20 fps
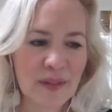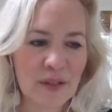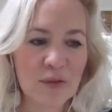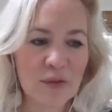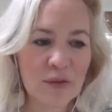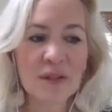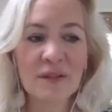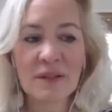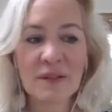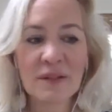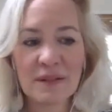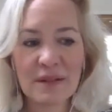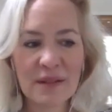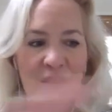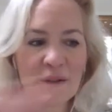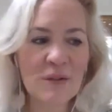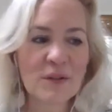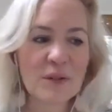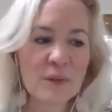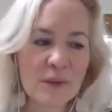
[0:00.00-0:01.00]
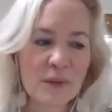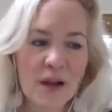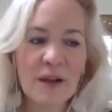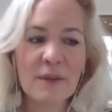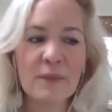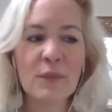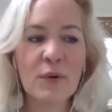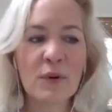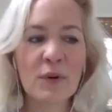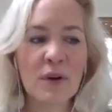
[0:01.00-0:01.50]
there's a
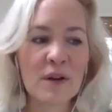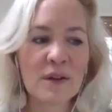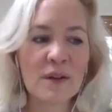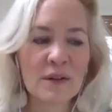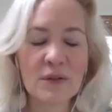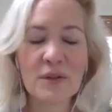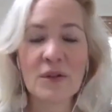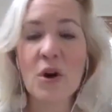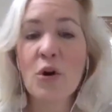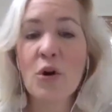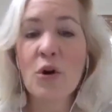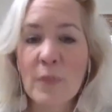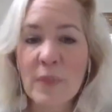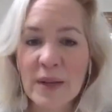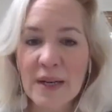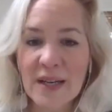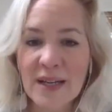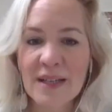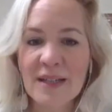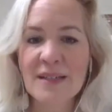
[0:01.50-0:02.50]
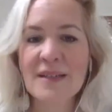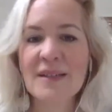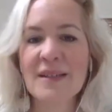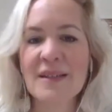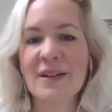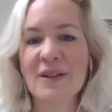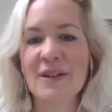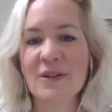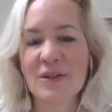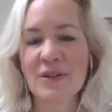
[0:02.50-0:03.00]
lot more, there's openness.
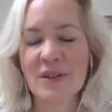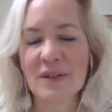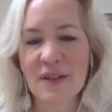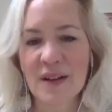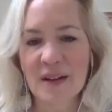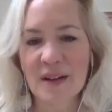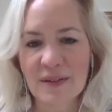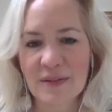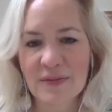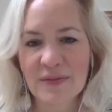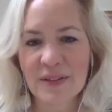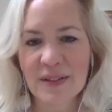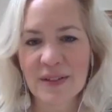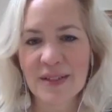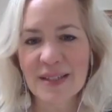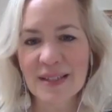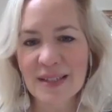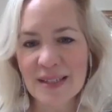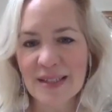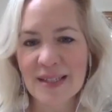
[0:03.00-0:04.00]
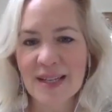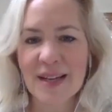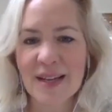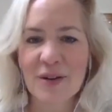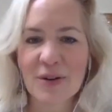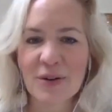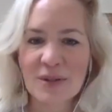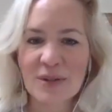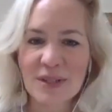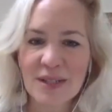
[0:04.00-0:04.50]
There's a lot of
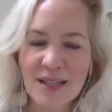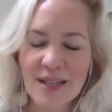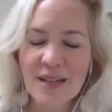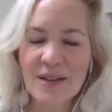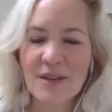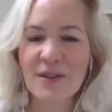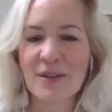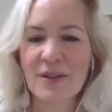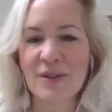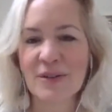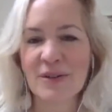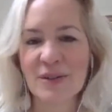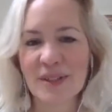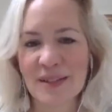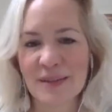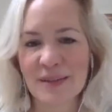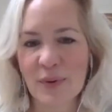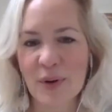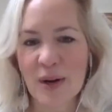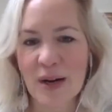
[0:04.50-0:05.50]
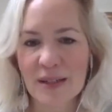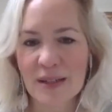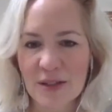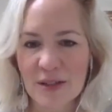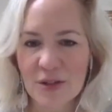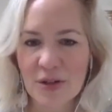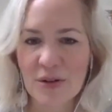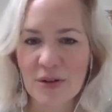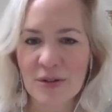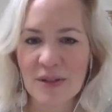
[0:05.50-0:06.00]
facilitators and healers and
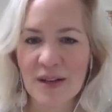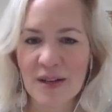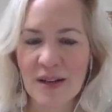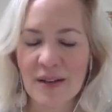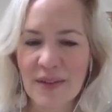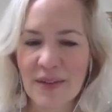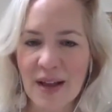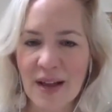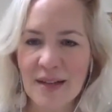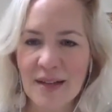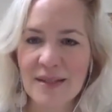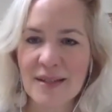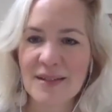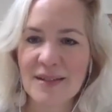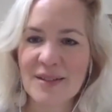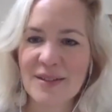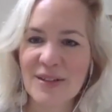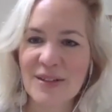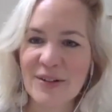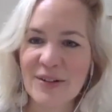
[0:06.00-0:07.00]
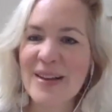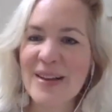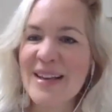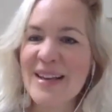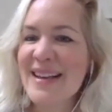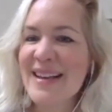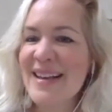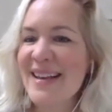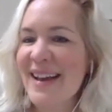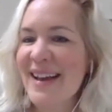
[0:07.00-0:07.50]
practitioners that I have access to.
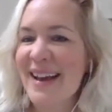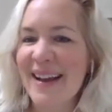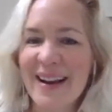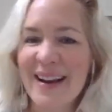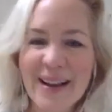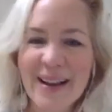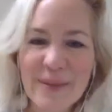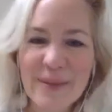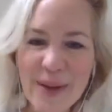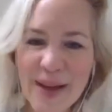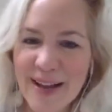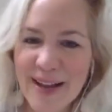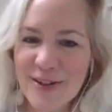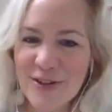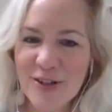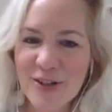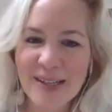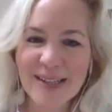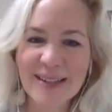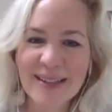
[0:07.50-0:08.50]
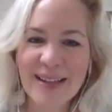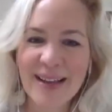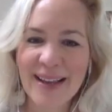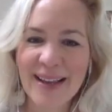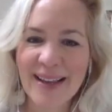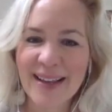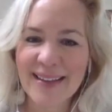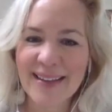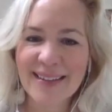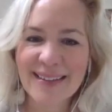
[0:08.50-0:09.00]
And I imagine,
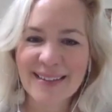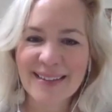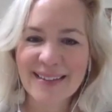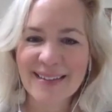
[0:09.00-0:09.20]
like,